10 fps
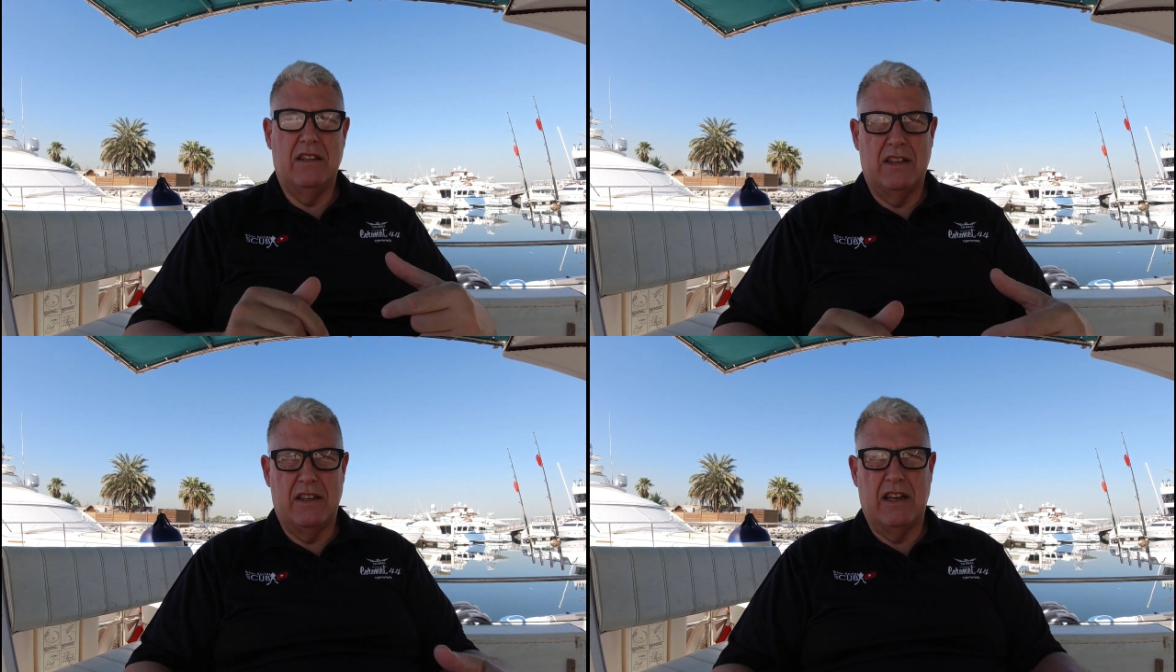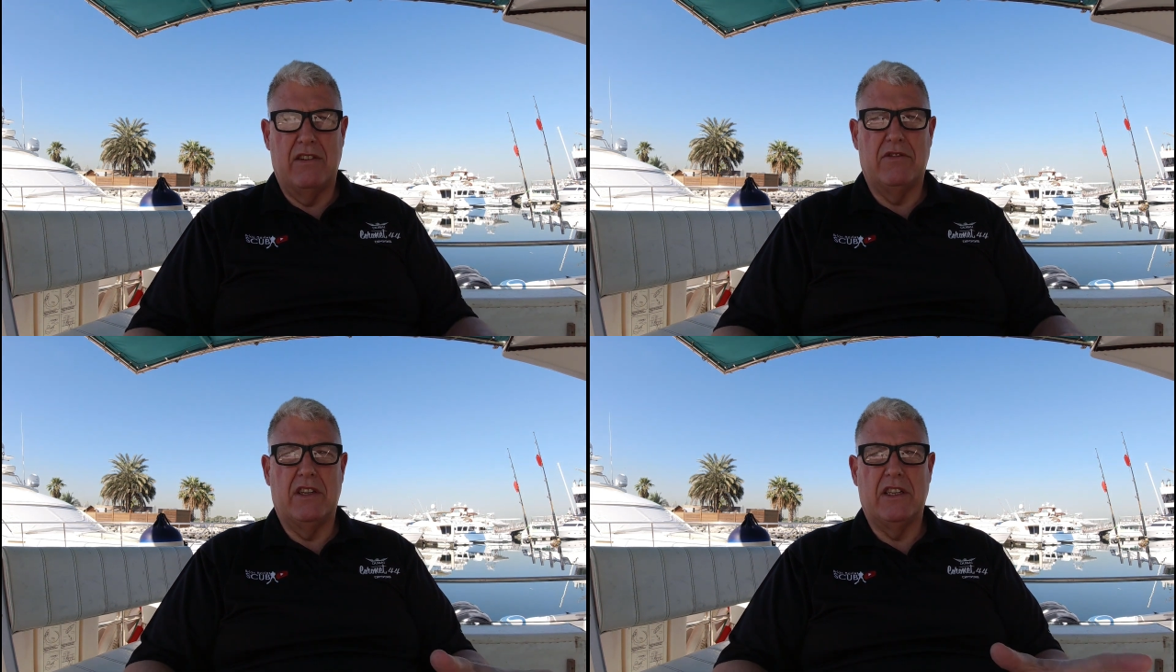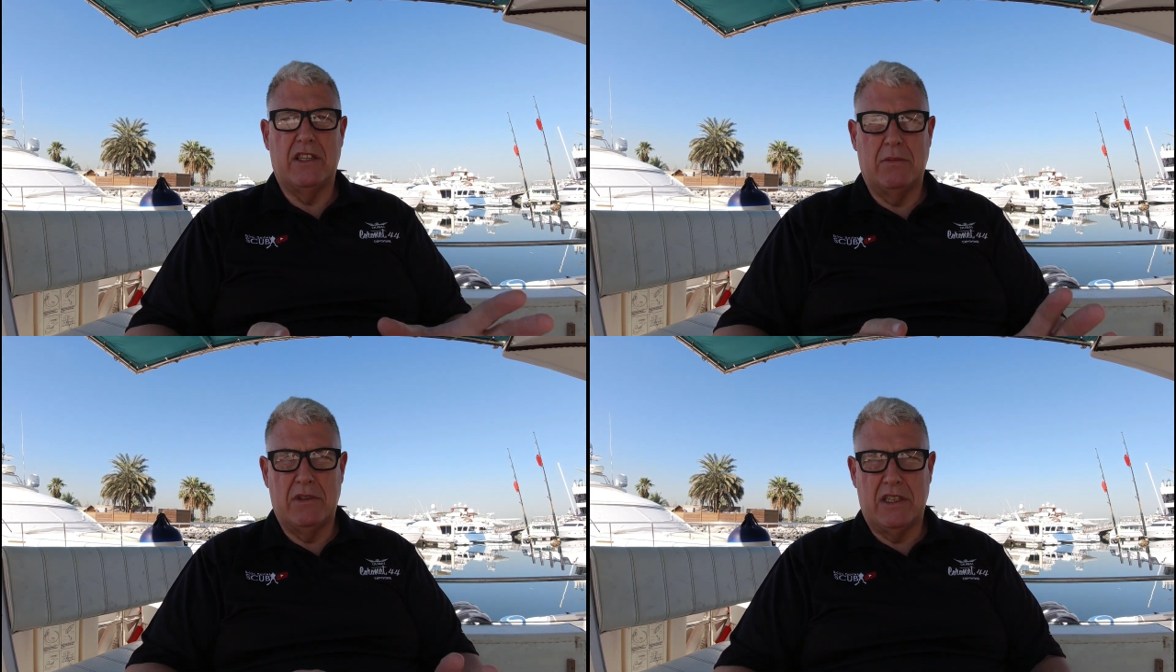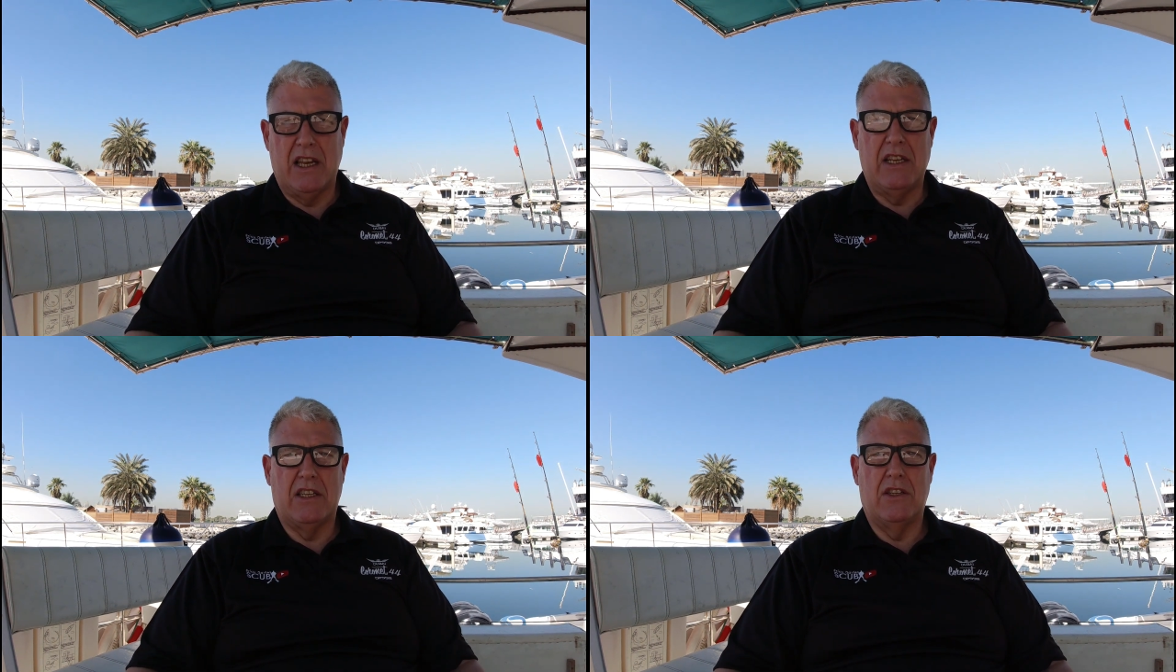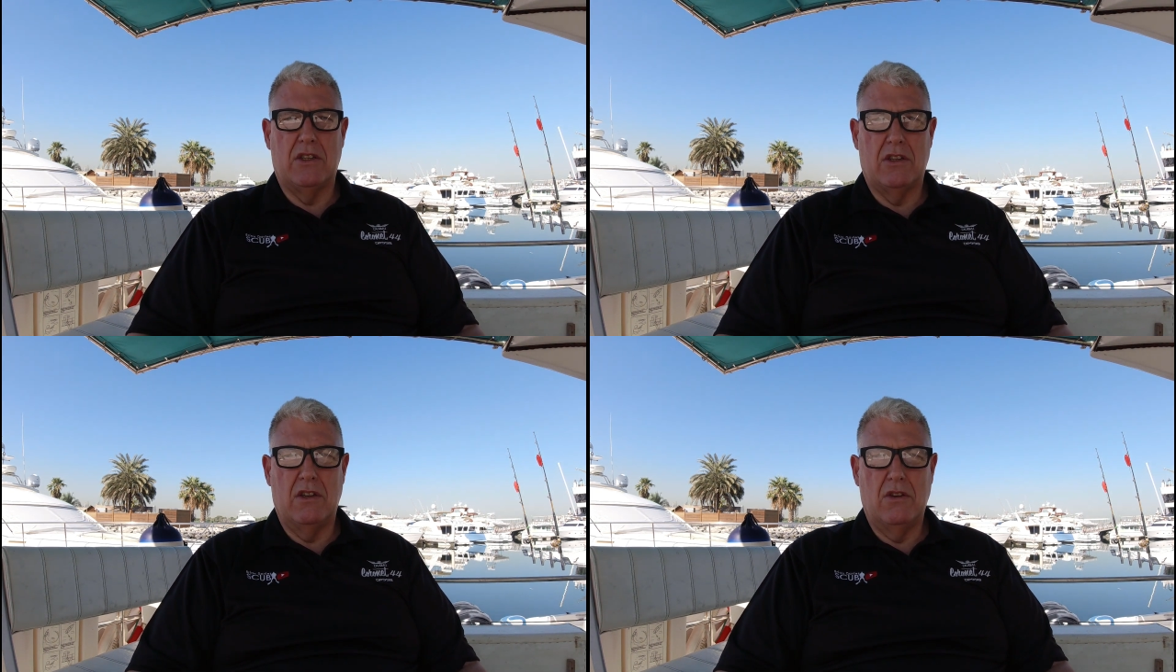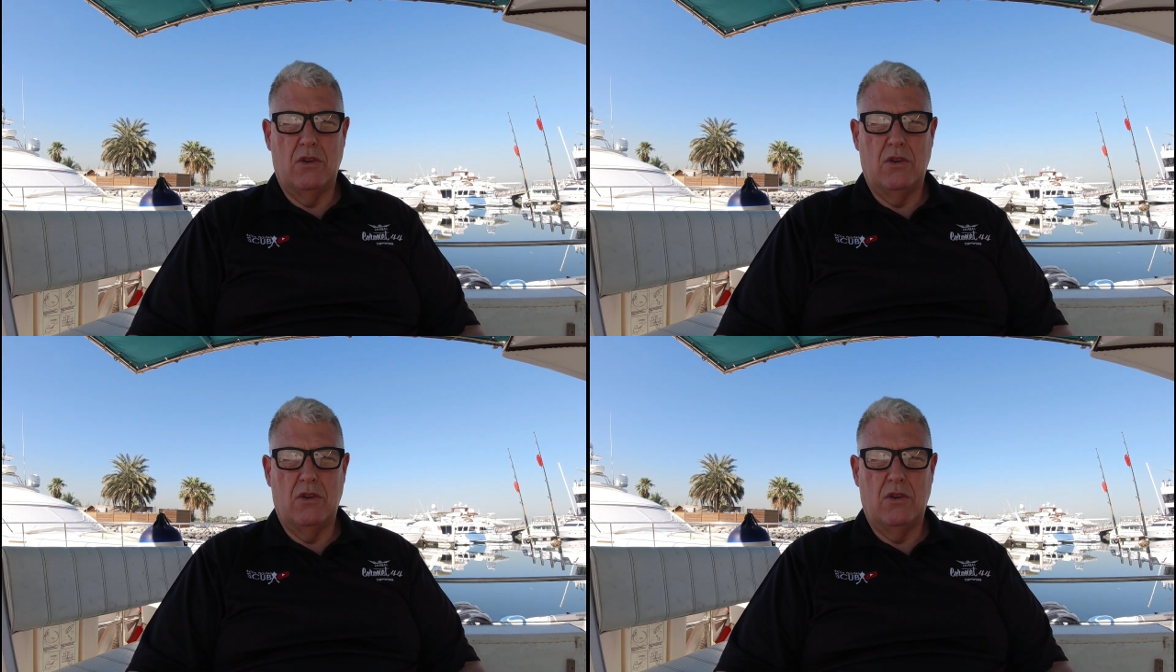the delivery systems, the sensors